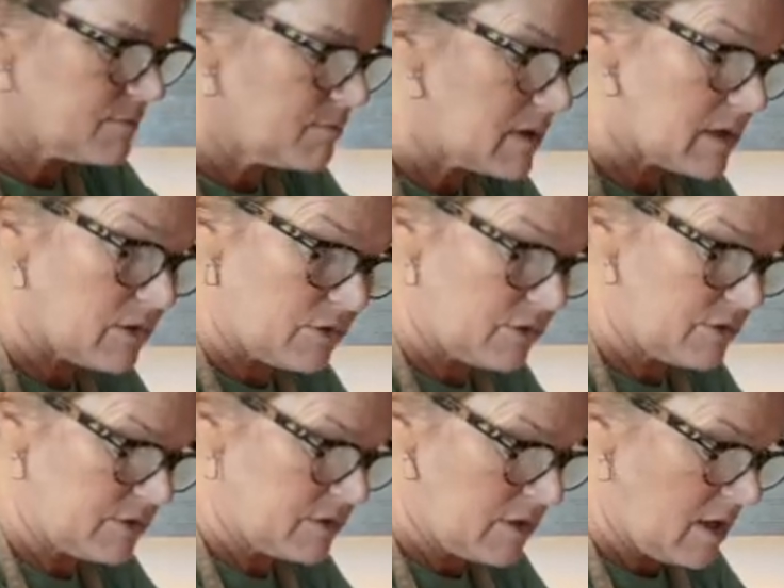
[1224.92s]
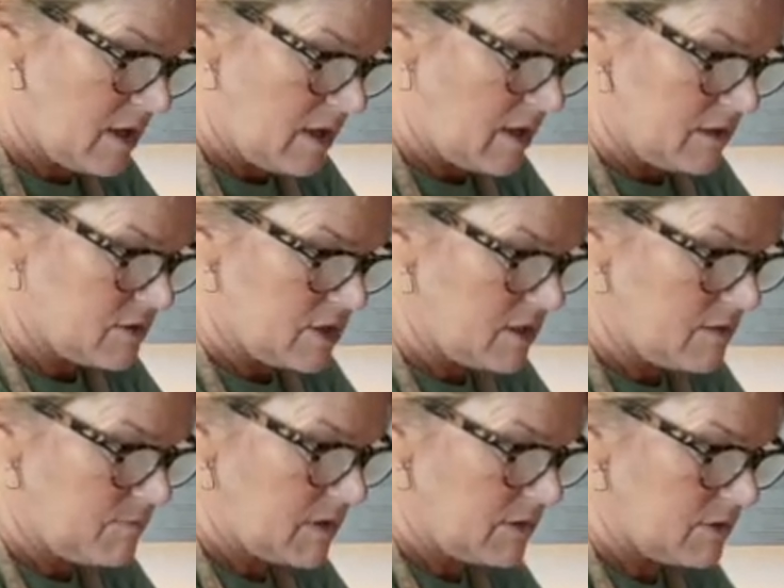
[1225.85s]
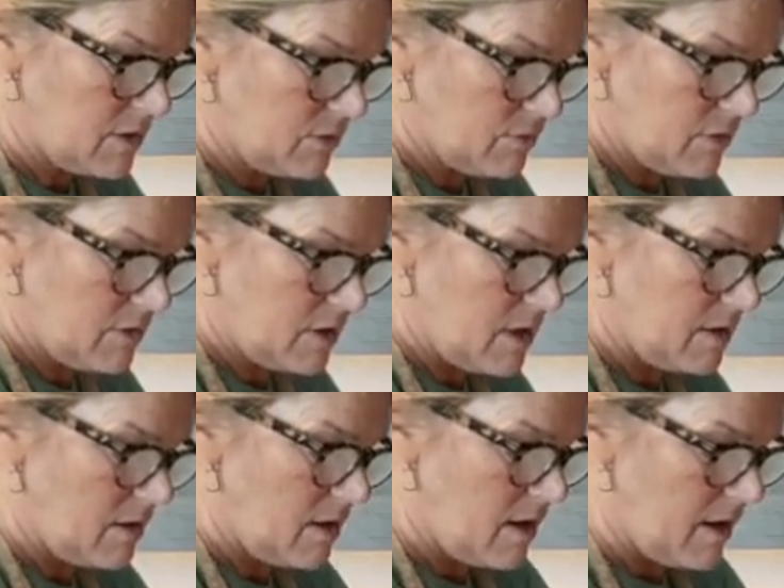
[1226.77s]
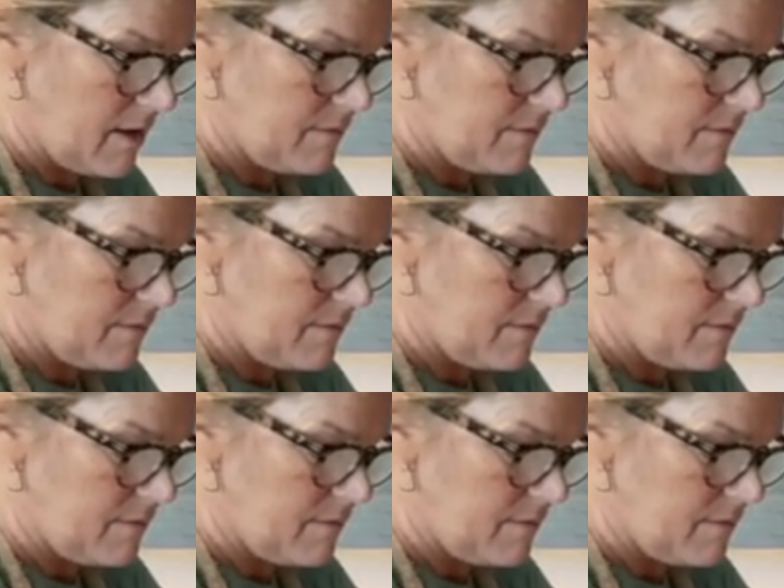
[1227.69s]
Mills. Janie Mill, you can order it online.